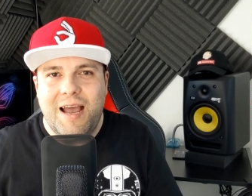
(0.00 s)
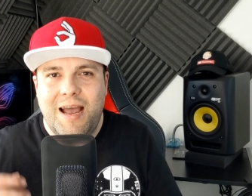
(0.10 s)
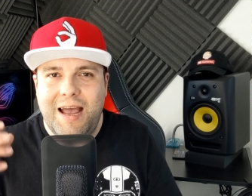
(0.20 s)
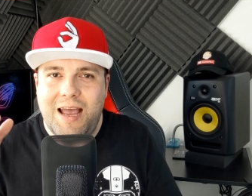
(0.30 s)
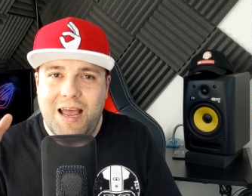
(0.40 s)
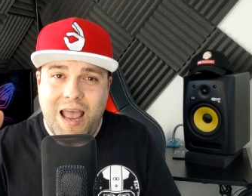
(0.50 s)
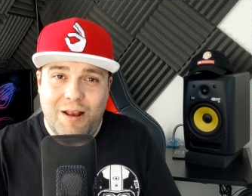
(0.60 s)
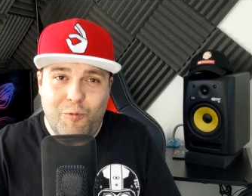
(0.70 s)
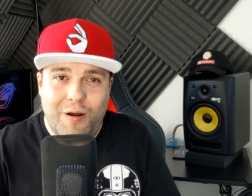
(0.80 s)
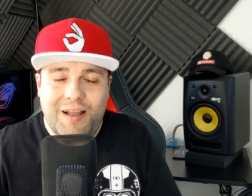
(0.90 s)
Uh,
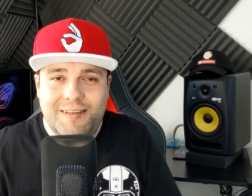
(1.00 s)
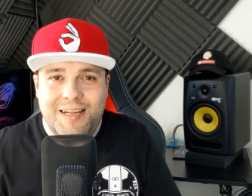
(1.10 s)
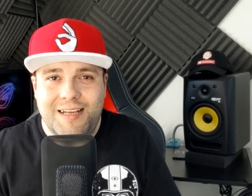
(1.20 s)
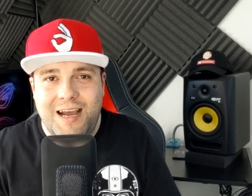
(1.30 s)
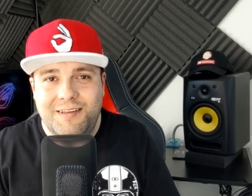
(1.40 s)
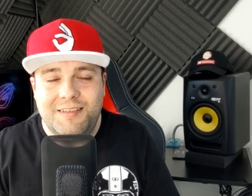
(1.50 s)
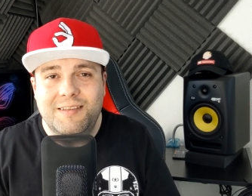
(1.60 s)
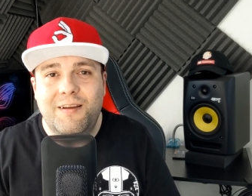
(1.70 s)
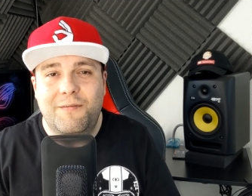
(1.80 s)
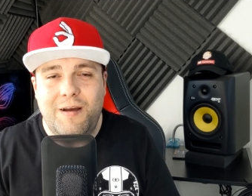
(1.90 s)
and with that said guys,
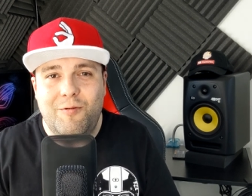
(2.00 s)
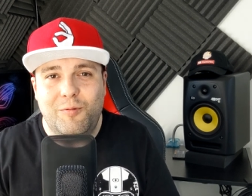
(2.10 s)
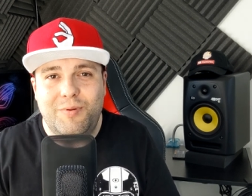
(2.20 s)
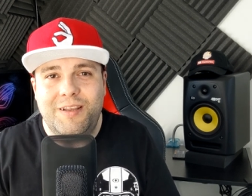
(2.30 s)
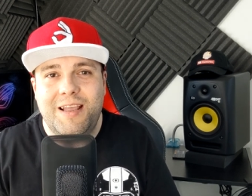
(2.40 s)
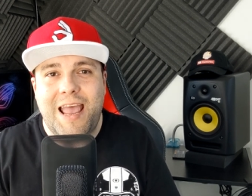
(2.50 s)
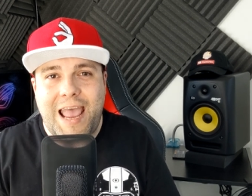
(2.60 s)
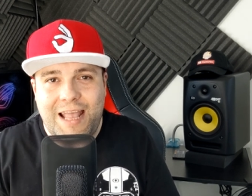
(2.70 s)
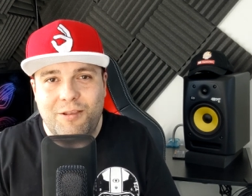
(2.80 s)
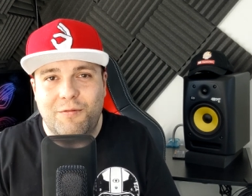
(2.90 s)
that will be
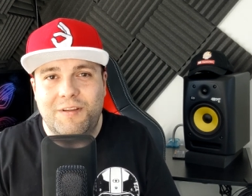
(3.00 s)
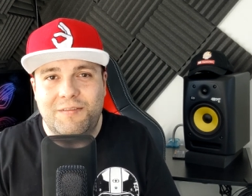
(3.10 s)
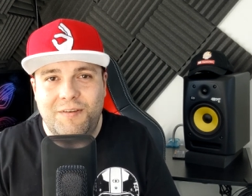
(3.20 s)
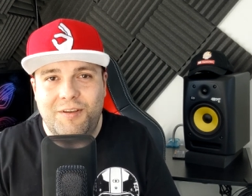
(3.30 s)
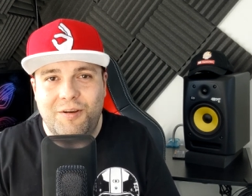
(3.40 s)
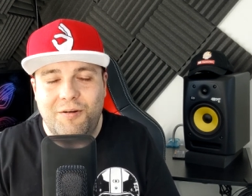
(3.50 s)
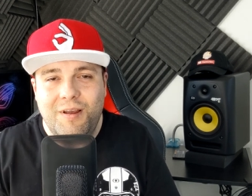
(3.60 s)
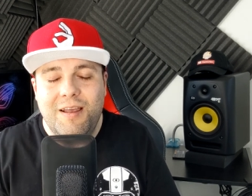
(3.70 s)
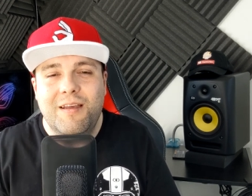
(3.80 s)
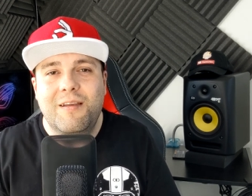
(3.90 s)
the end of this video.
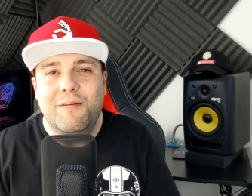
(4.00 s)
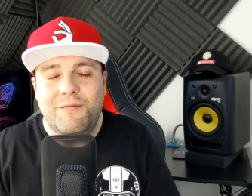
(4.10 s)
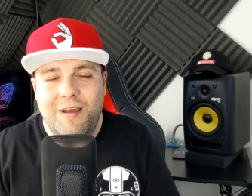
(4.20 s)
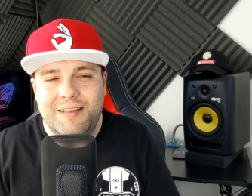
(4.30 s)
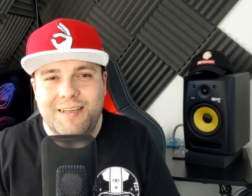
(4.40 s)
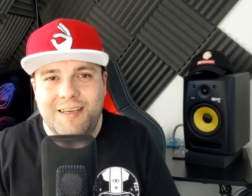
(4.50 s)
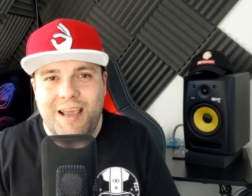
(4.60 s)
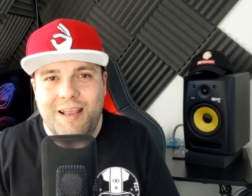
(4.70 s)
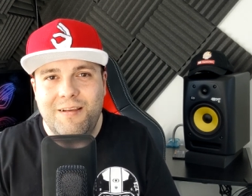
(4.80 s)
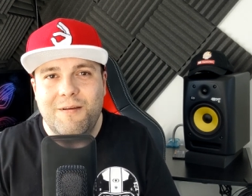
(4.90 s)
Thanks
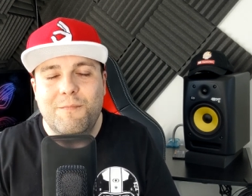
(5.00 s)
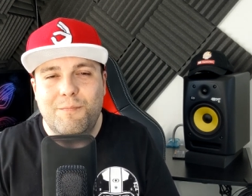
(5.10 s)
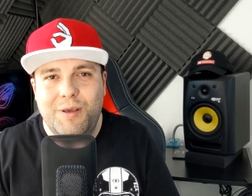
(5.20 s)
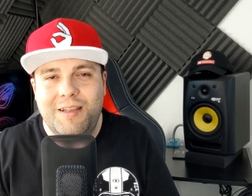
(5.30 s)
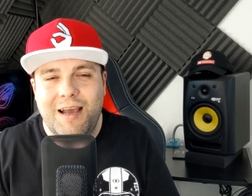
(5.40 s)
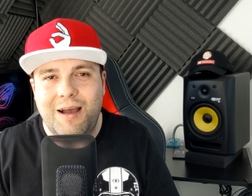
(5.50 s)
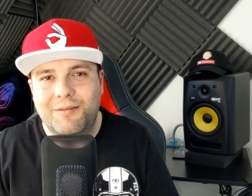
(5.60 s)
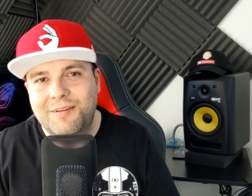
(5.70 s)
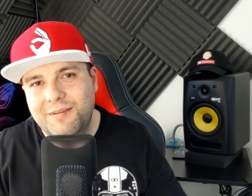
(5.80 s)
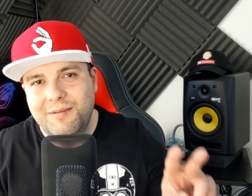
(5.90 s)
again. Pete
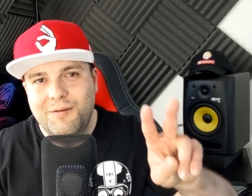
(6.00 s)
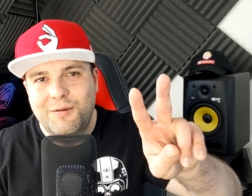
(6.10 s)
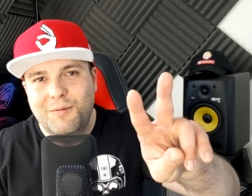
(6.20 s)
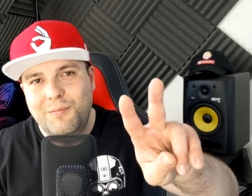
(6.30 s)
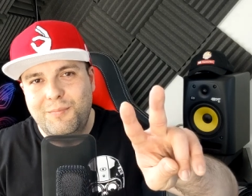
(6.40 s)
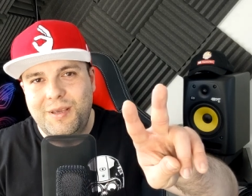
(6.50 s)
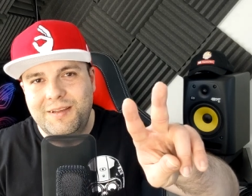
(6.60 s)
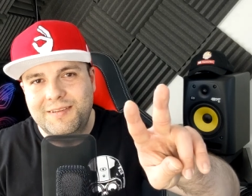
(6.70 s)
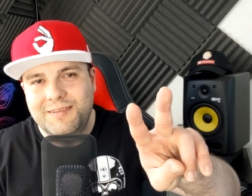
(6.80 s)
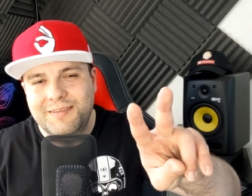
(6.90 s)
out.
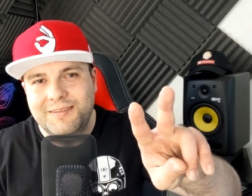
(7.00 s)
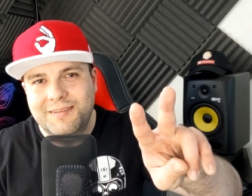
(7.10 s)
Peace.